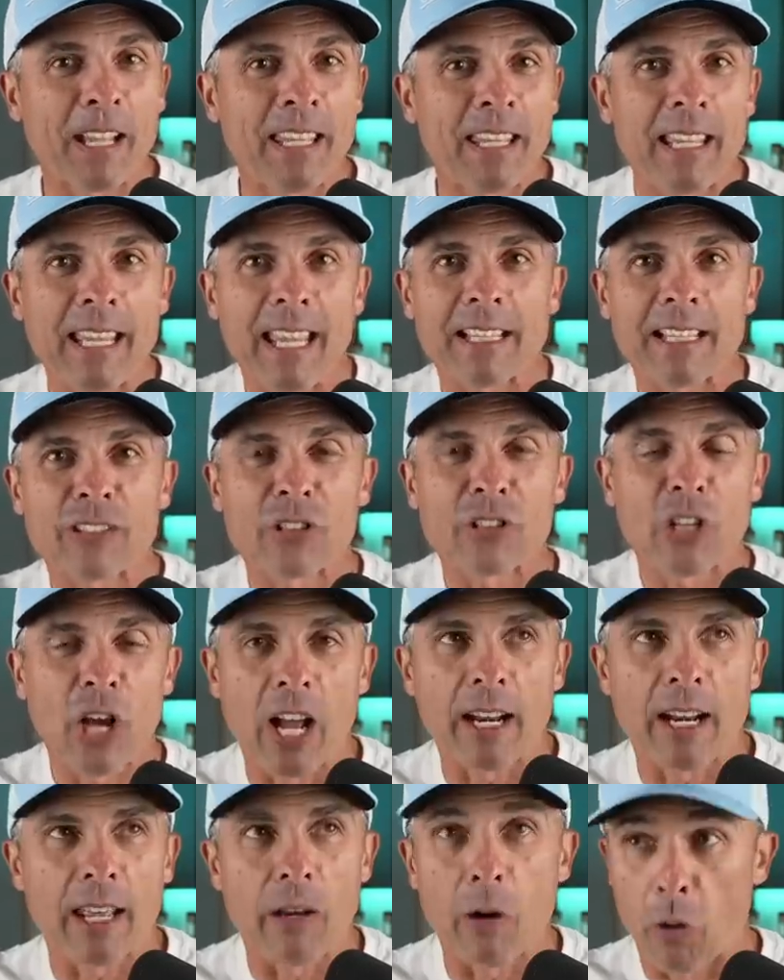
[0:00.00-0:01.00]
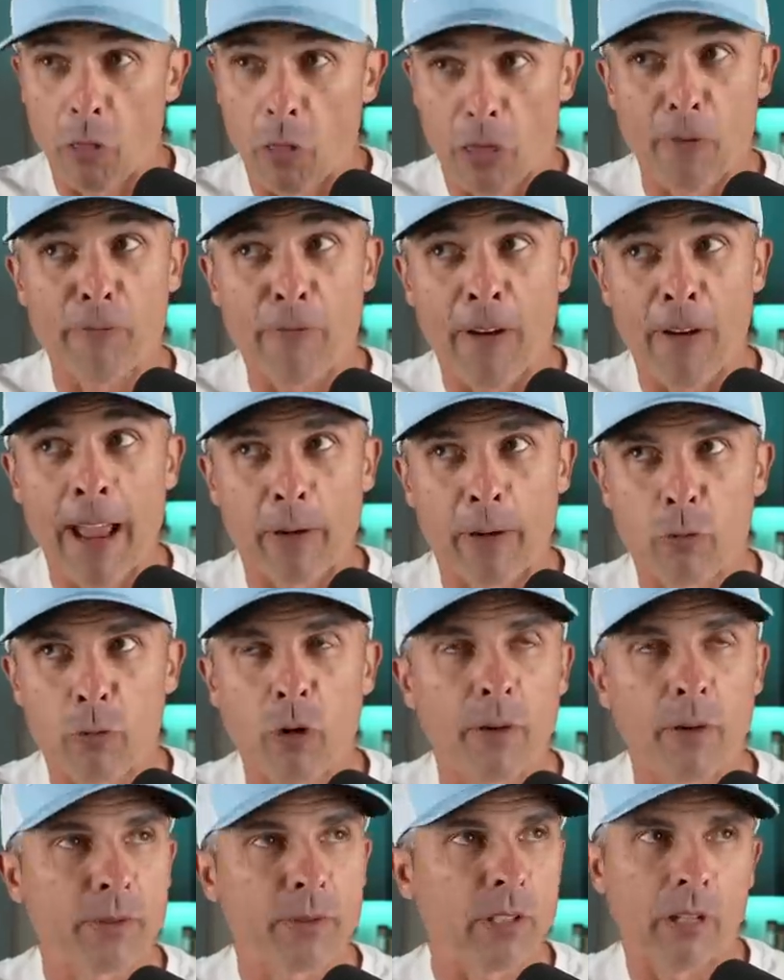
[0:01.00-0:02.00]
gets done and the final
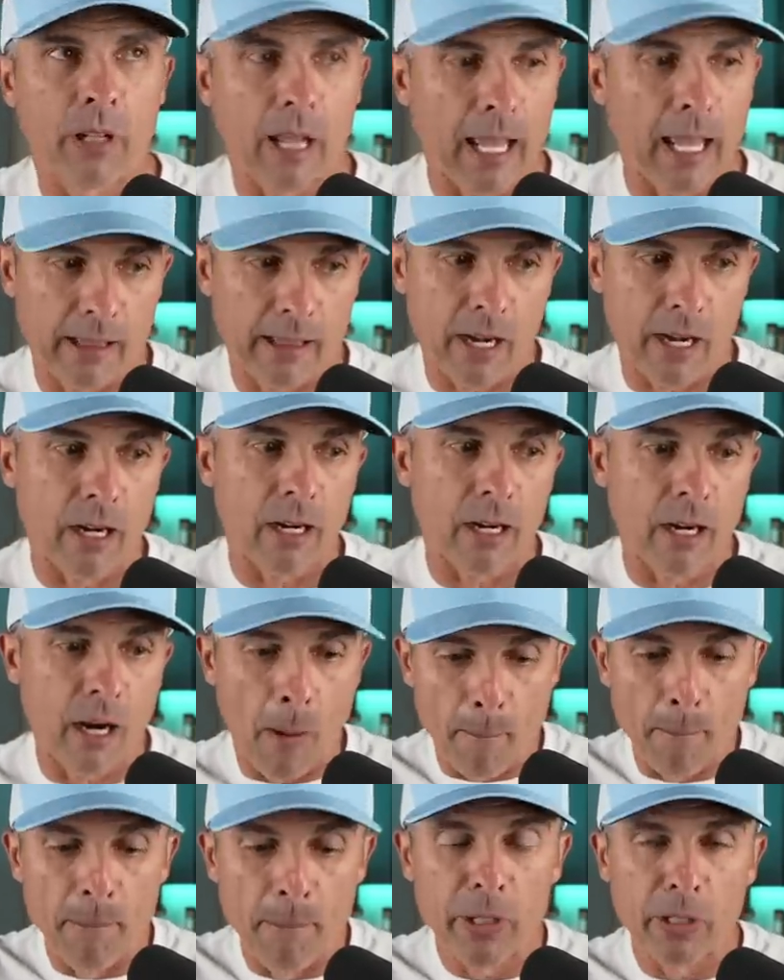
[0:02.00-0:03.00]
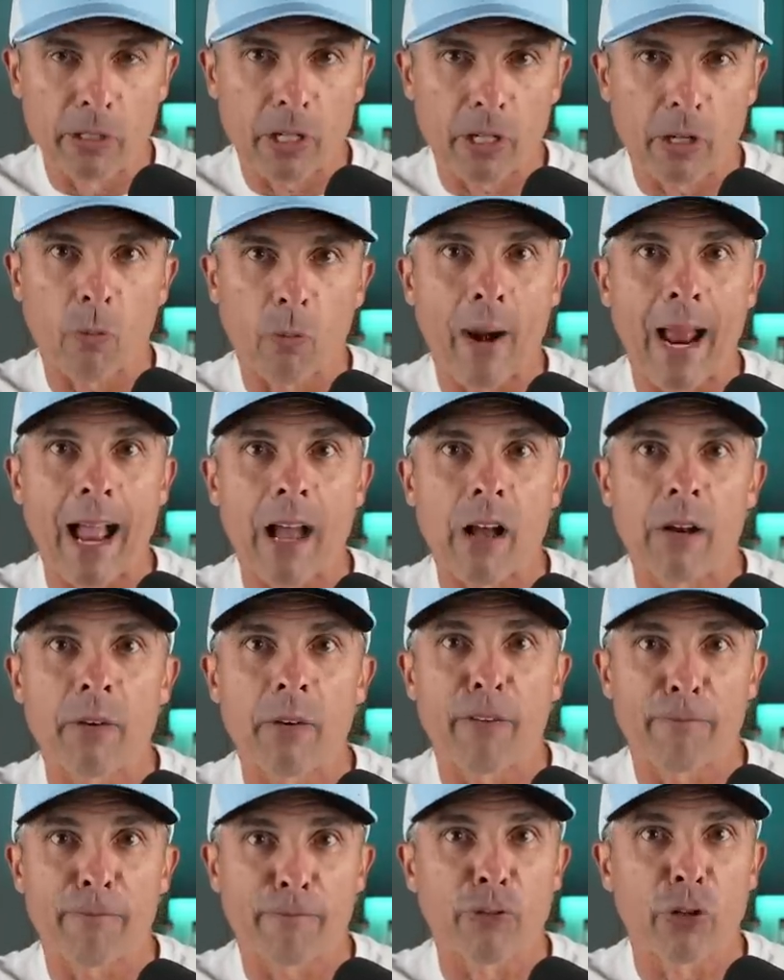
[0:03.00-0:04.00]
groups, like they're milling
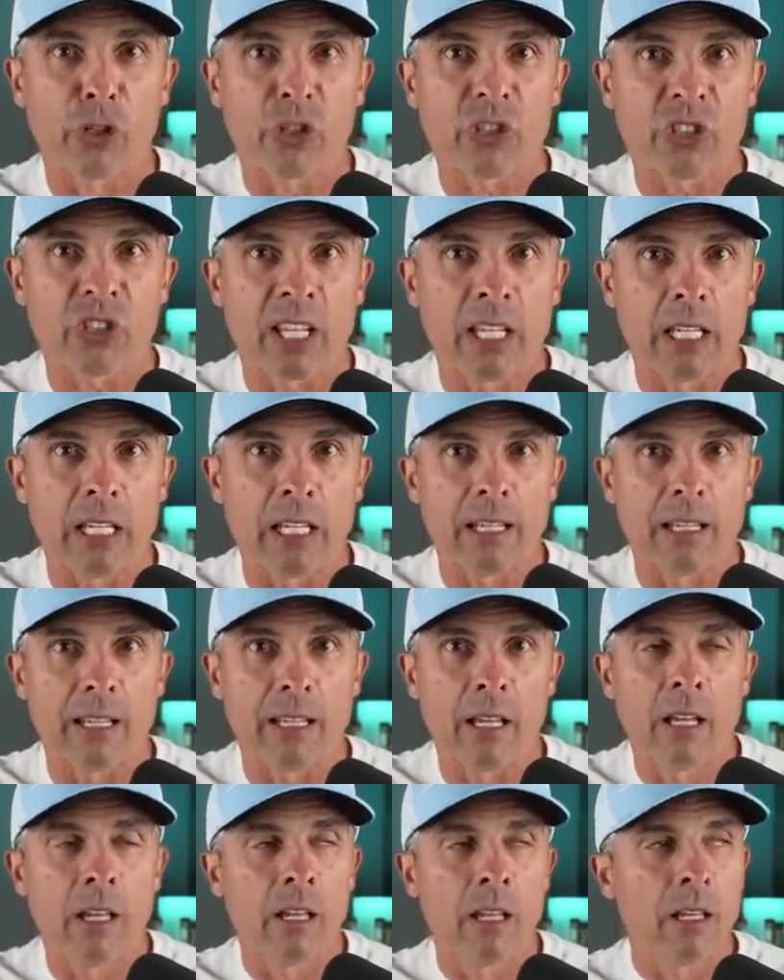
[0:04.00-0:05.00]
around the first tee.